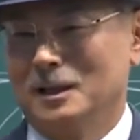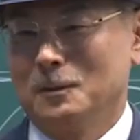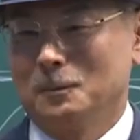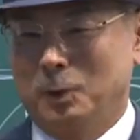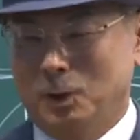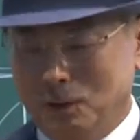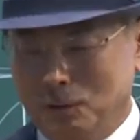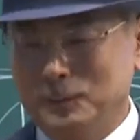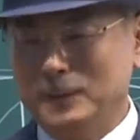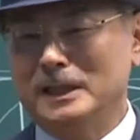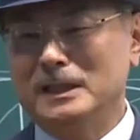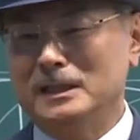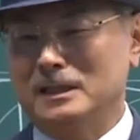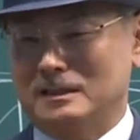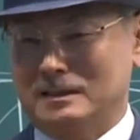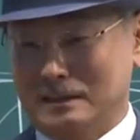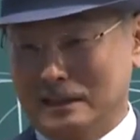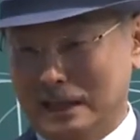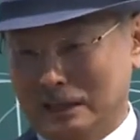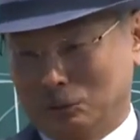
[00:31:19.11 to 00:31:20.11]
We need the
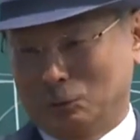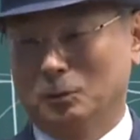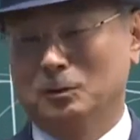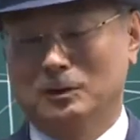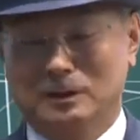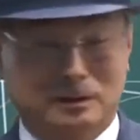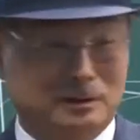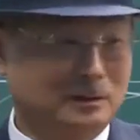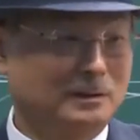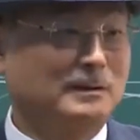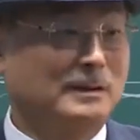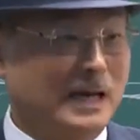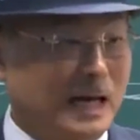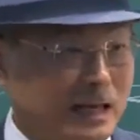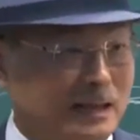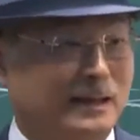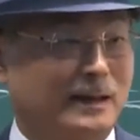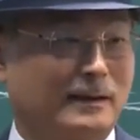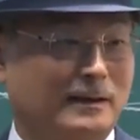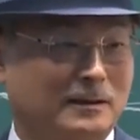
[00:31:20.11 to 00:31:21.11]
school to be an official
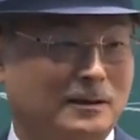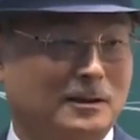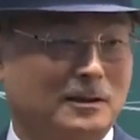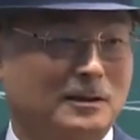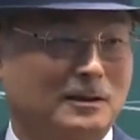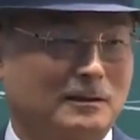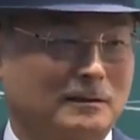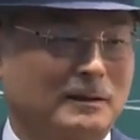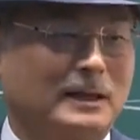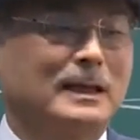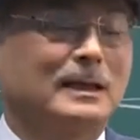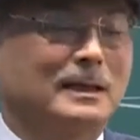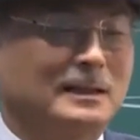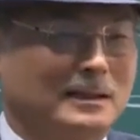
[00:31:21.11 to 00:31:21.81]
nonprofit entity,